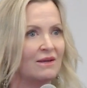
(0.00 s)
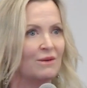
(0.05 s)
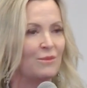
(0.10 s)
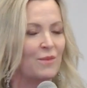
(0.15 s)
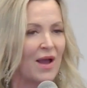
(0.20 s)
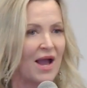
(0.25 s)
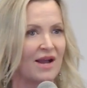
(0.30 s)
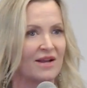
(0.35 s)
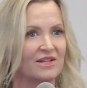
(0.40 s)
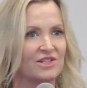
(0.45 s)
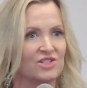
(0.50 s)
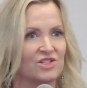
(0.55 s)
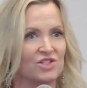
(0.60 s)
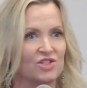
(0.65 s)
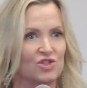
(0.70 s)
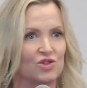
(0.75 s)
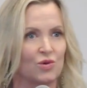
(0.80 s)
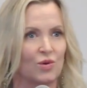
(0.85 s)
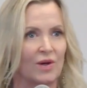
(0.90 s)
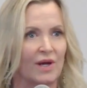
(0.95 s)
back to
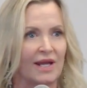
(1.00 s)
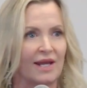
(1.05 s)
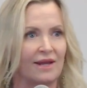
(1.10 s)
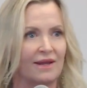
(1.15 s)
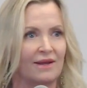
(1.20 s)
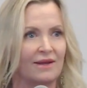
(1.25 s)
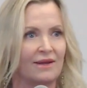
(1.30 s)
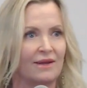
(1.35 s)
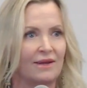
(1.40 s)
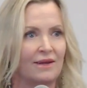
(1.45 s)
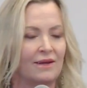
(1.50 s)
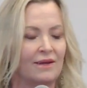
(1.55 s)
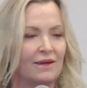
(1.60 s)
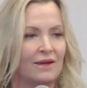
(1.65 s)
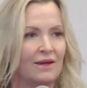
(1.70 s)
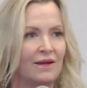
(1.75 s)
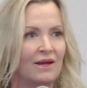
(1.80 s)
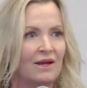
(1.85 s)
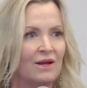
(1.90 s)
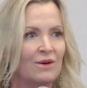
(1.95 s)
joy.
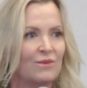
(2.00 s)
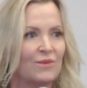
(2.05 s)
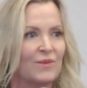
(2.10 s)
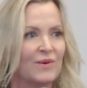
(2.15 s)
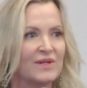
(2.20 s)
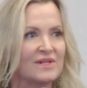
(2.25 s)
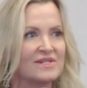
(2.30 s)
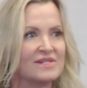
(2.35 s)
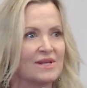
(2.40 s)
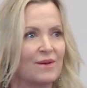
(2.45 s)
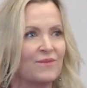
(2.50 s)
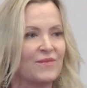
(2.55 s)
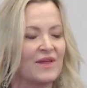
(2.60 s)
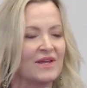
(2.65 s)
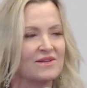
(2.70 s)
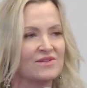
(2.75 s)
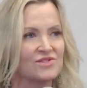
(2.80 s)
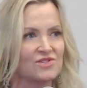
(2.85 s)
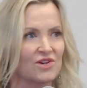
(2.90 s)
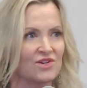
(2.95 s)
but
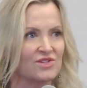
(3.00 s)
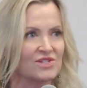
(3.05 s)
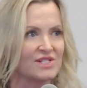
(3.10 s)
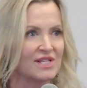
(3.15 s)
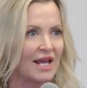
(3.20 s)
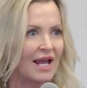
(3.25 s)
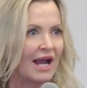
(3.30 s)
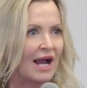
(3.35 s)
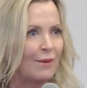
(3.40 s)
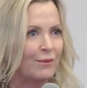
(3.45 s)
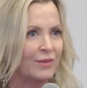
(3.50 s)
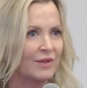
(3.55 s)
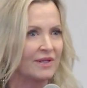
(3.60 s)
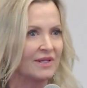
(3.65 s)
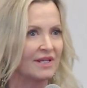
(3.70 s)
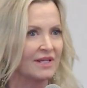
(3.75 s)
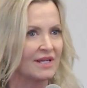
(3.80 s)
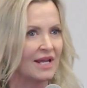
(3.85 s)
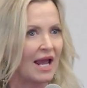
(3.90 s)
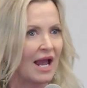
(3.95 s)
something starts to
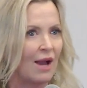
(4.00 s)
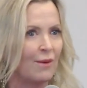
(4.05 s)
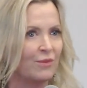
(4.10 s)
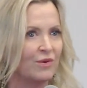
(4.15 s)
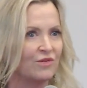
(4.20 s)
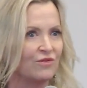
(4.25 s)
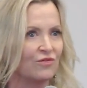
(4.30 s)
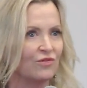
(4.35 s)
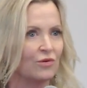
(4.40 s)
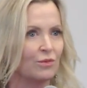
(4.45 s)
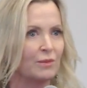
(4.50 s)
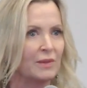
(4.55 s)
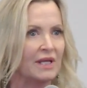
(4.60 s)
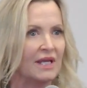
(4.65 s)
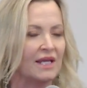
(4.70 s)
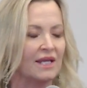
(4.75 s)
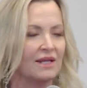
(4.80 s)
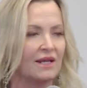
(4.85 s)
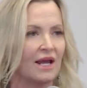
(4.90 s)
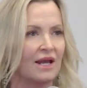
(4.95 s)
happen, and it happened for
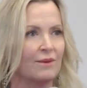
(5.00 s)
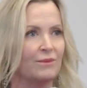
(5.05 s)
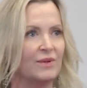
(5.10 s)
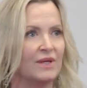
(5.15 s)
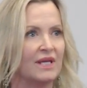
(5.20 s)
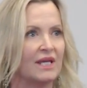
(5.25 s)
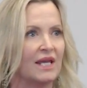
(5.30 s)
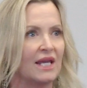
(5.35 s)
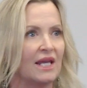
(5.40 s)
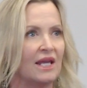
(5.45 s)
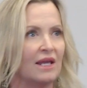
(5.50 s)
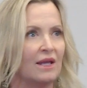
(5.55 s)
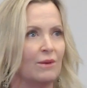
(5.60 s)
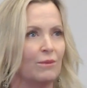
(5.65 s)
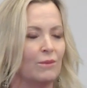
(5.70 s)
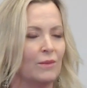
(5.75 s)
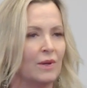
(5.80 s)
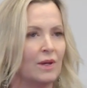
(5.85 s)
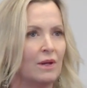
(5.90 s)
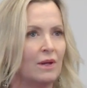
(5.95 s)
me, and I
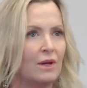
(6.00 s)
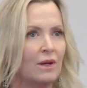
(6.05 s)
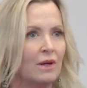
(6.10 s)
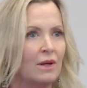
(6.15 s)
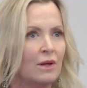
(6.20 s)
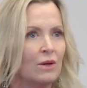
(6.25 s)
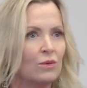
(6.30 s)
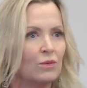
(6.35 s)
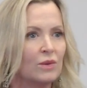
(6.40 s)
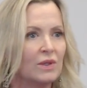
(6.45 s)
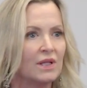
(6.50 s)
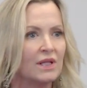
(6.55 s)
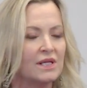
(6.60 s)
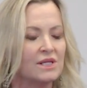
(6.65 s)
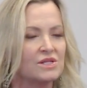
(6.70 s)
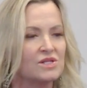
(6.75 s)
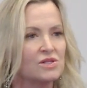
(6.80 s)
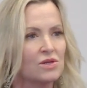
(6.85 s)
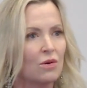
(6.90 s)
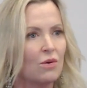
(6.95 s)
became really
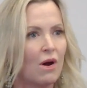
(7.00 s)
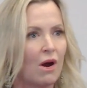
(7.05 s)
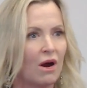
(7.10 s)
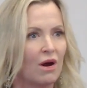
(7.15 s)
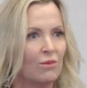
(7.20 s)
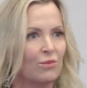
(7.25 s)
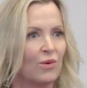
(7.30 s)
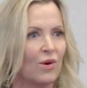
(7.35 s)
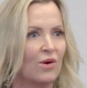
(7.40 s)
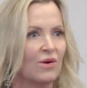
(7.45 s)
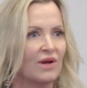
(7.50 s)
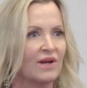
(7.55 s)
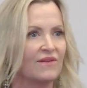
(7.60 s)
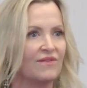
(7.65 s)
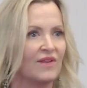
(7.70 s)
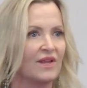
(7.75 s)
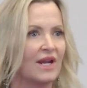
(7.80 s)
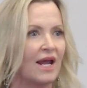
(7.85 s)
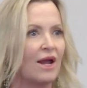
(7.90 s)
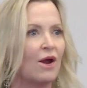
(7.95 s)
so heartbroken
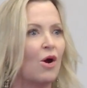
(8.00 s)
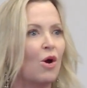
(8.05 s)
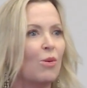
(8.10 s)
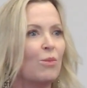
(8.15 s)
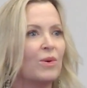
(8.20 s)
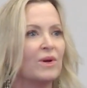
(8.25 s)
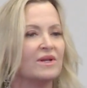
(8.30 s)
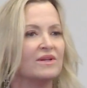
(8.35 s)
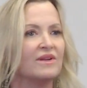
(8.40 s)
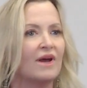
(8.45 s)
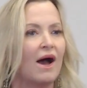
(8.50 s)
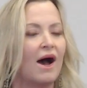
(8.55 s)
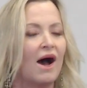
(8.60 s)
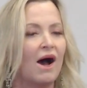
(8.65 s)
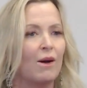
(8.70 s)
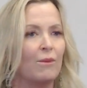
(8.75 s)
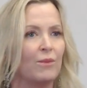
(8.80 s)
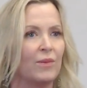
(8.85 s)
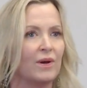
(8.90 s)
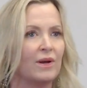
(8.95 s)
that I opened
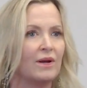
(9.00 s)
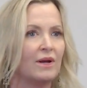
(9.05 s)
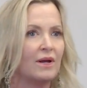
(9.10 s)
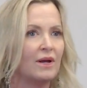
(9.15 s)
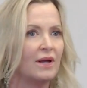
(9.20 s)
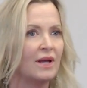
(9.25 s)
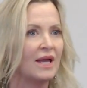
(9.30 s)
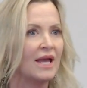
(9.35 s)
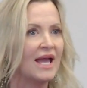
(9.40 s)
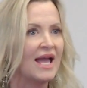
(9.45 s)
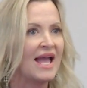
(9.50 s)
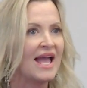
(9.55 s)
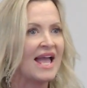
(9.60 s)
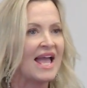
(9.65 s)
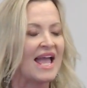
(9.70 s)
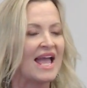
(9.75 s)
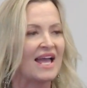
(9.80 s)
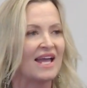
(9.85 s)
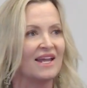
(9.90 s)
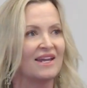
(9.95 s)
up,
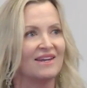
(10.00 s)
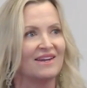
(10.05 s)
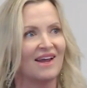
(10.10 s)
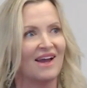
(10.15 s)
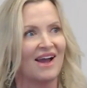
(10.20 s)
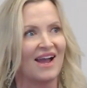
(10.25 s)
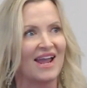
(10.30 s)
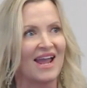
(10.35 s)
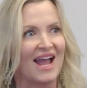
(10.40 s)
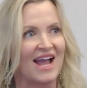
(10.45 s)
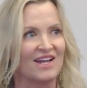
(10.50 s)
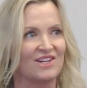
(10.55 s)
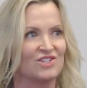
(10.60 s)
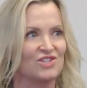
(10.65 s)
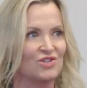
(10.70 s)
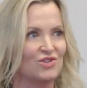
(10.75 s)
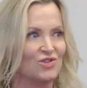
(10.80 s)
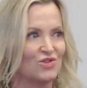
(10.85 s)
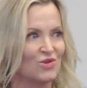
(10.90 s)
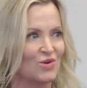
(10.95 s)
and I had
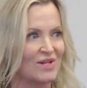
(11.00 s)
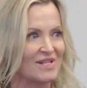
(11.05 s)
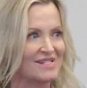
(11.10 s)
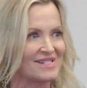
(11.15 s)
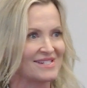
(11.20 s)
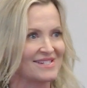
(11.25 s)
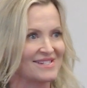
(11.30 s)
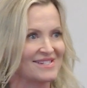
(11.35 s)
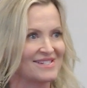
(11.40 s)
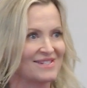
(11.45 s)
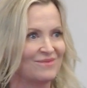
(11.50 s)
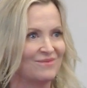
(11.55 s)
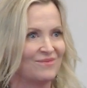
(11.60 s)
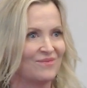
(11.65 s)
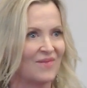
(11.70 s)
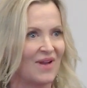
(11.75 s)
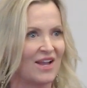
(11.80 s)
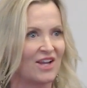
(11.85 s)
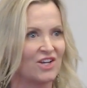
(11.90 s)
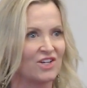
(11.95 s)
two choices.
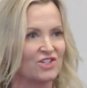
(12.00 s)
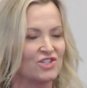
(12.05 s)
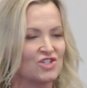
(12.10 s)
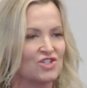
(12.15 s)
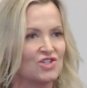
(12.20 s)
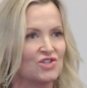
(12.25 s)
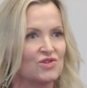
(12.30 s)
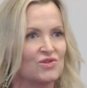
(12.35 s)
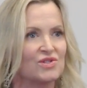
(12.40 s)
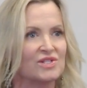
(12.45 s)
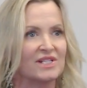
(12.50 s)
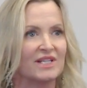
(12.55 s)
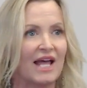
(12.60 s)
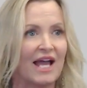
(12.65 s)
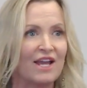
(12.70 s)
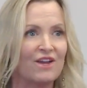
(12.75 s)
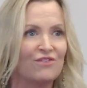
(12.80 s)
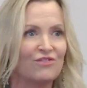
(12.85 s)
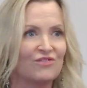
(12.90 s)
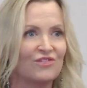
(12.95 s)
I could choose
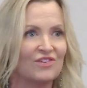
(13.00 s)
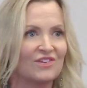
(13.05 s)
life,